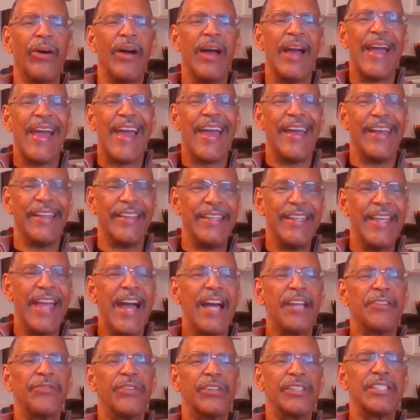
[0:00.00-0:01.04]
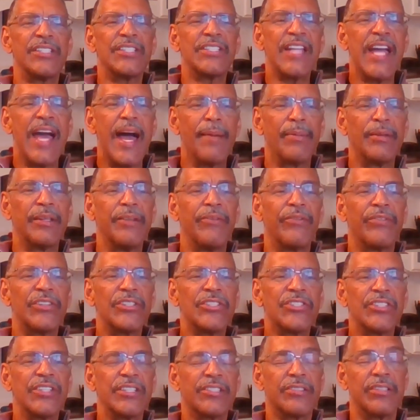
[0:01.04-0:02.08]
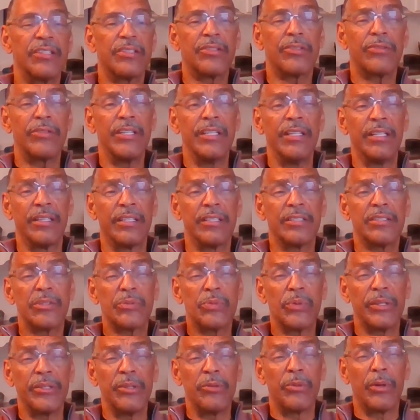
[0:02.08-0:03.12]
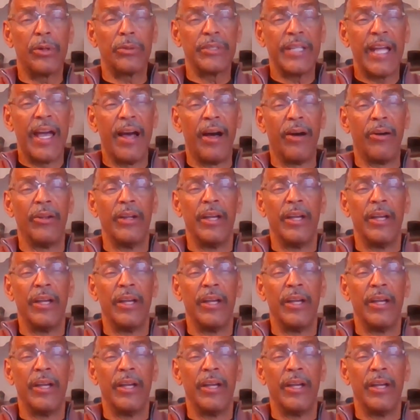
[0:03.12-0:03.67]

And he asked for this tablet in verse 63, and this is what he wrote down.